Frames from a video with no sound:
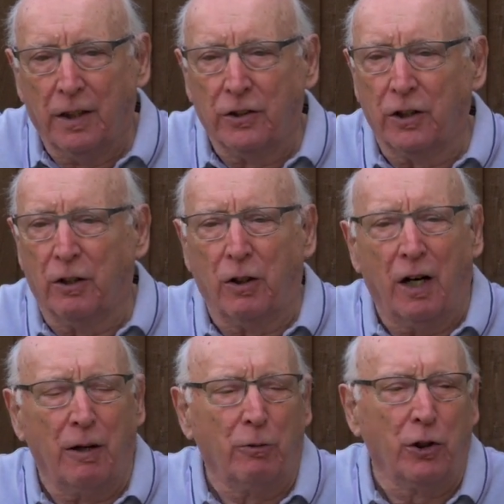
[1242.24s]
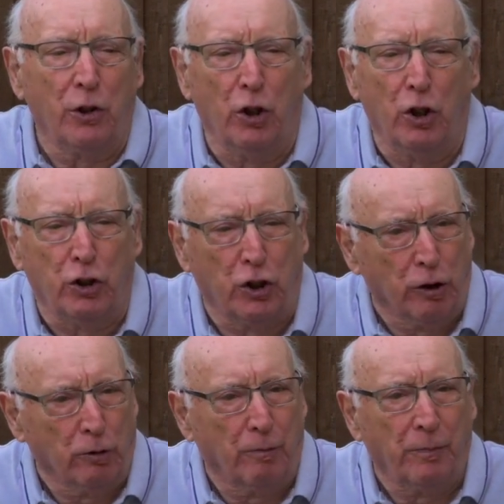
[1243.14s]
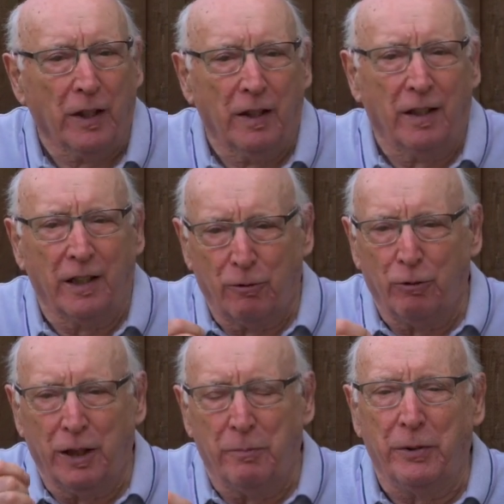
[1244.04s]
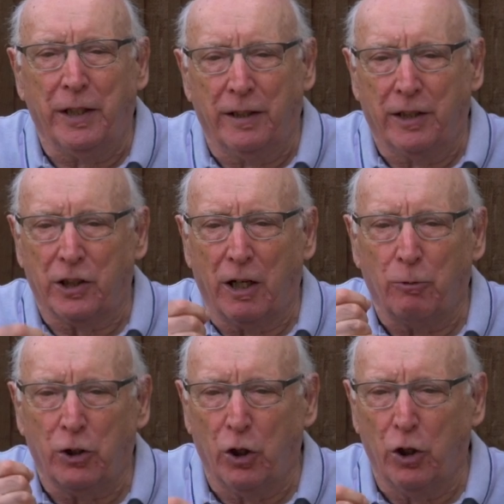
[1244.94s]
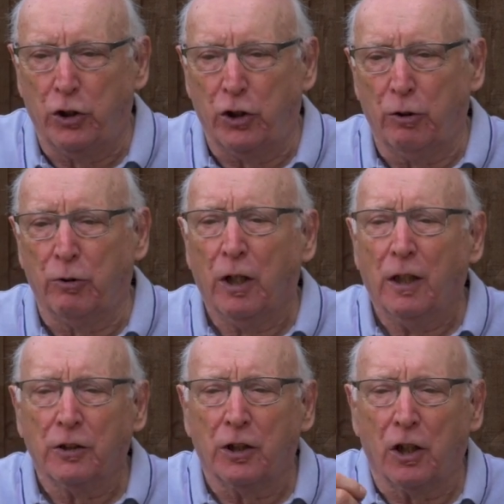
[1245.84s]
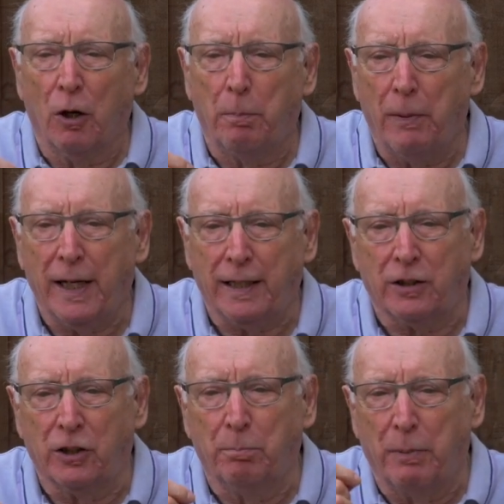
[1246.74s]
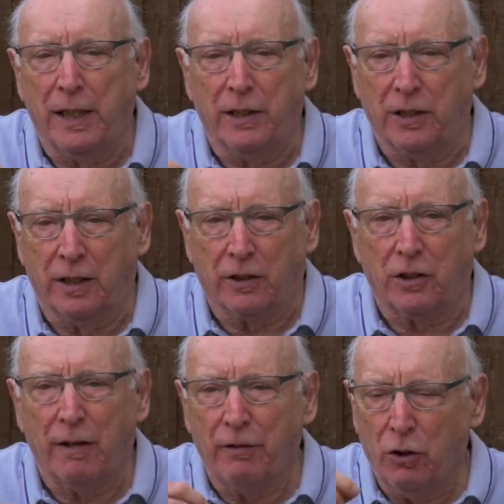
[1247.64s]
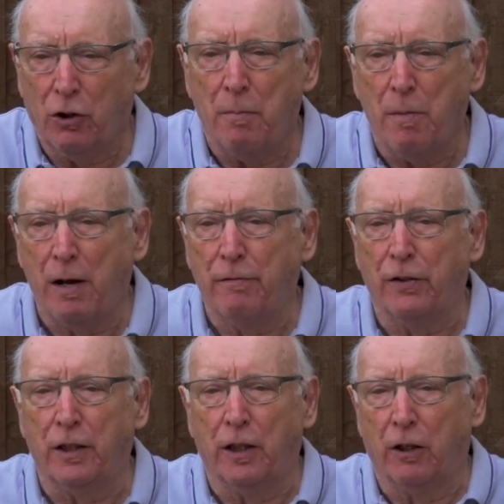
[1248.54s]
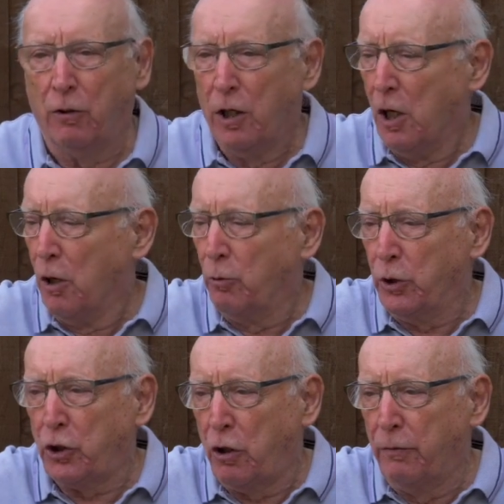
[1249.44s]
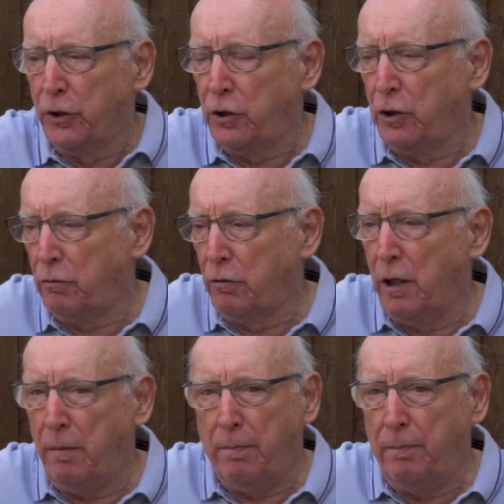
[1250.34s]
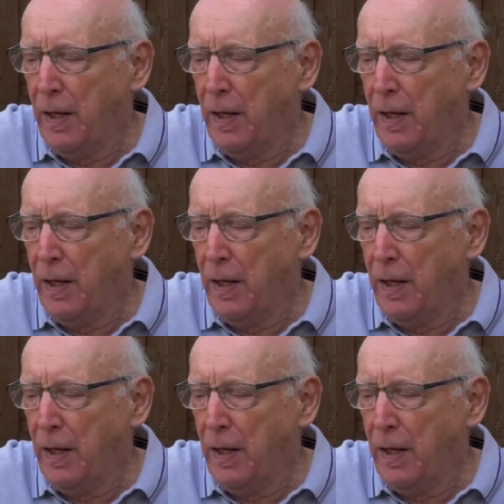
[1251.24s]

So I would urge you, and I really mean this, I would urge you to go back to basics. Have a look at my video, which covers the grip,